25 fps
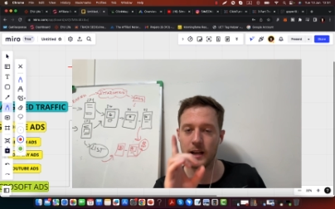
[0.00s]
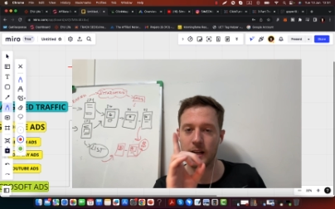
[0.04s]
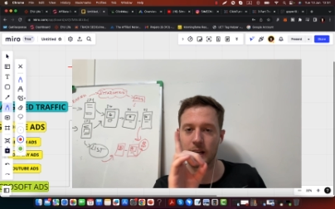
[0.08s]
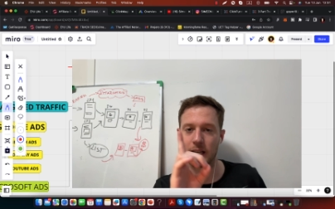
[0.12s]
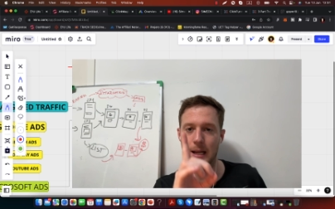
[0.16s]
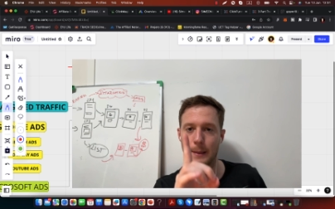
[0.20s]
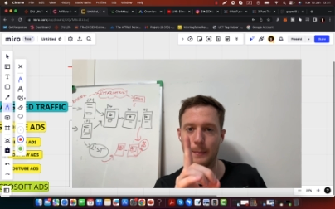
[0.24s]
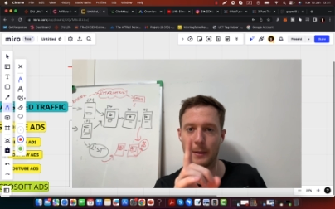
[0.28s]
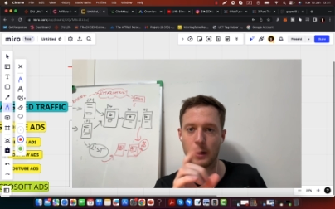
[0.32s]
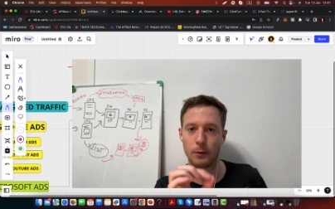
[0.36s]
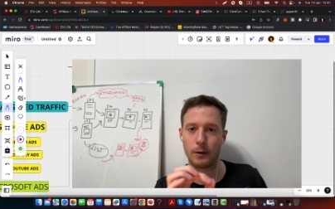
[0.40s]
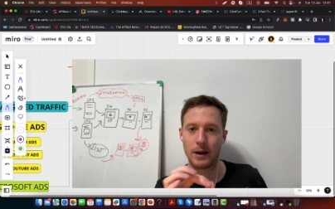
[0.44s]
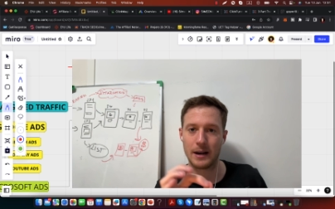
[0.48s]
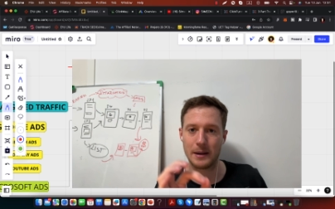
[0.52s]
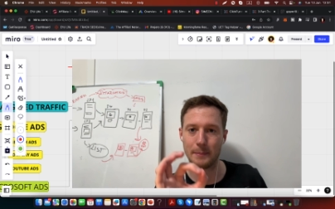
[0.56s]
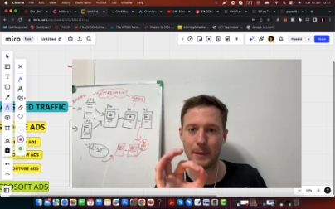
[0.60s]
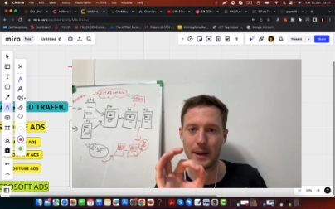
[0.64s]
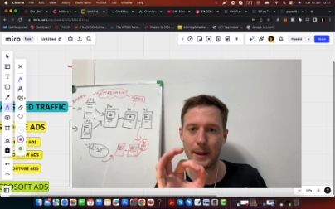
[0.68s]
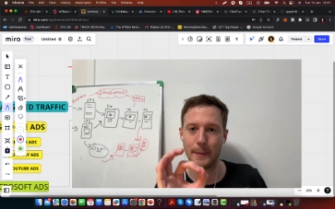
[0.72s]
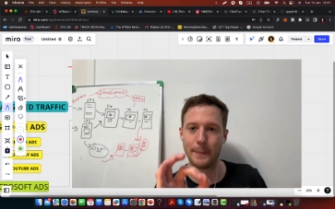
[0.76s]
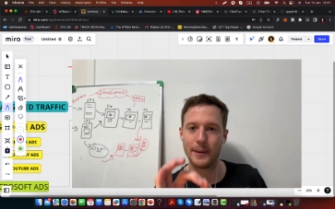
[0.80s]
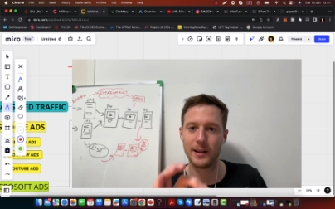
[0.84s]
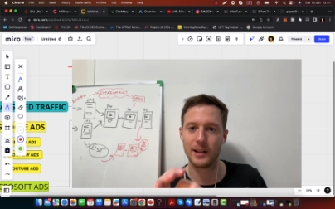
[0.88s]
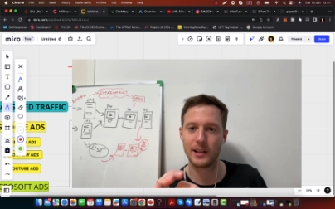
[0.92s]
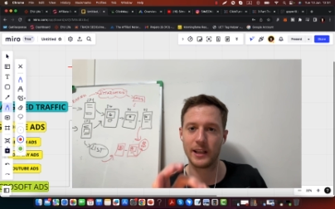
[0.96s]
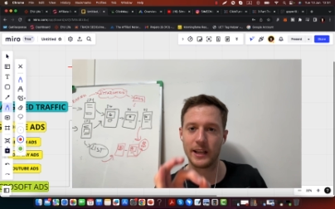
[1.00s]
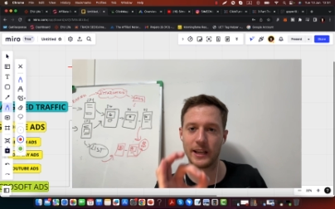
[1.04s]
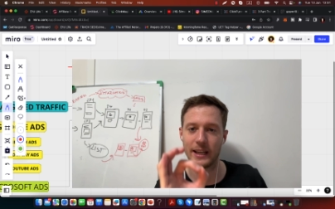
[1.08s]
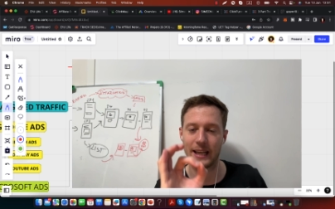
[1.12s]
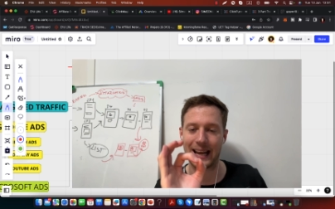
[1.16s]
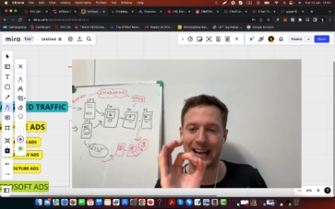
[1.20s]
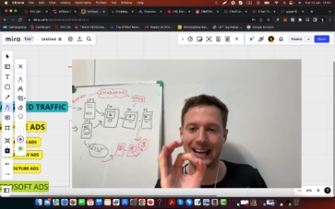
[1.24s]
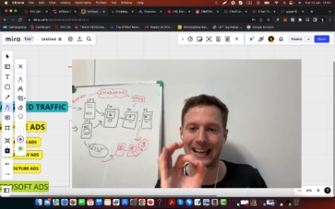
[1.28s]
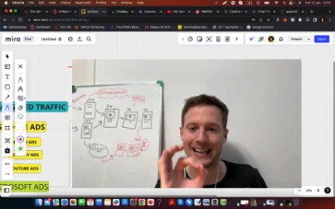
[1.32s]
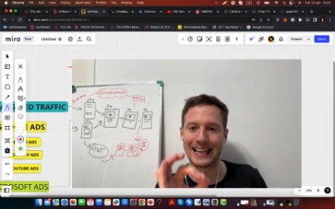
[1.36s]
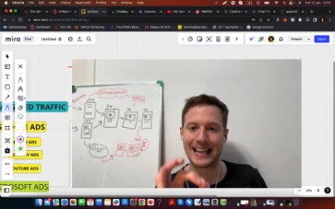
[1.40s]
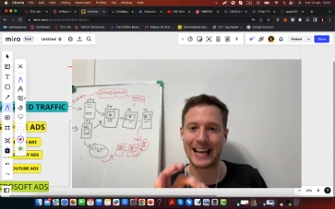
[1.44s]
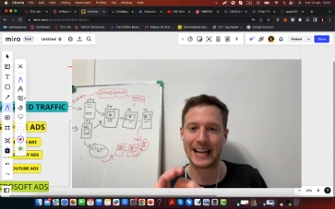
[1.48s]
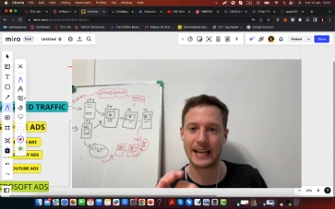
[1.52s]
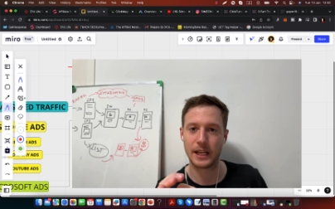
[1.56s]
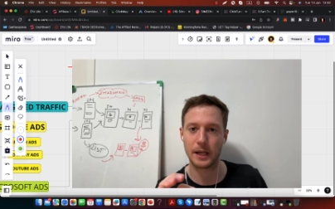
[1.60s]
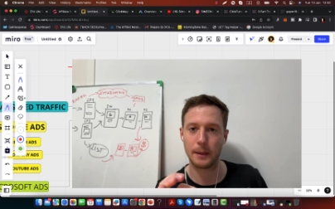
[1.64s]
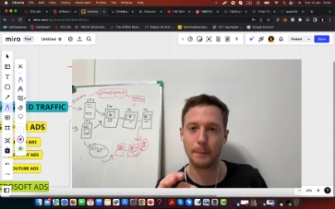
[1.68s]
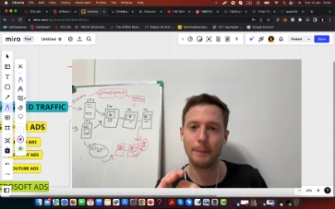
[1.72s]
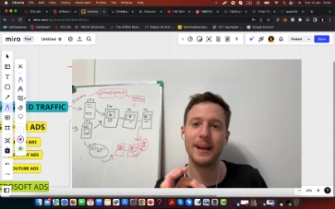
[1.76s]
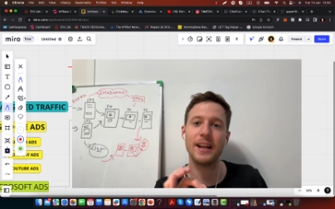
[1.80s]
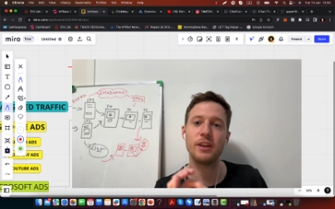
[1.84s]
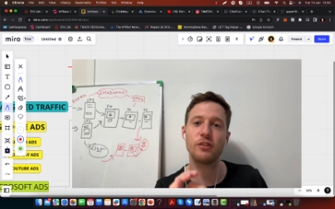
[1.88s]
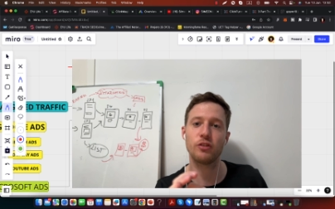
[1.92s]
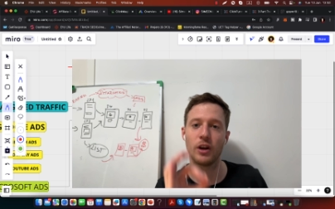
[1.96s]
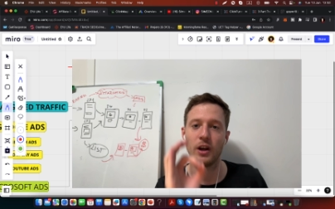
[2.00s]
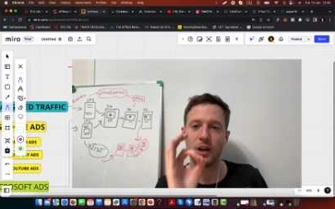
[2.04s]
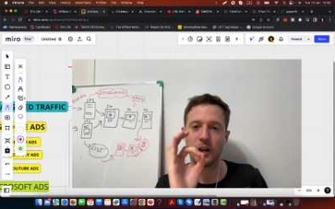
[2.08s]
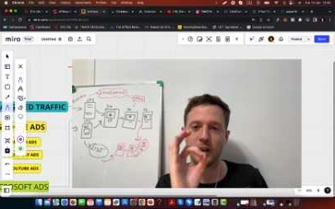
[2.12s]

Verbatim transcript: Number one by building a landing page,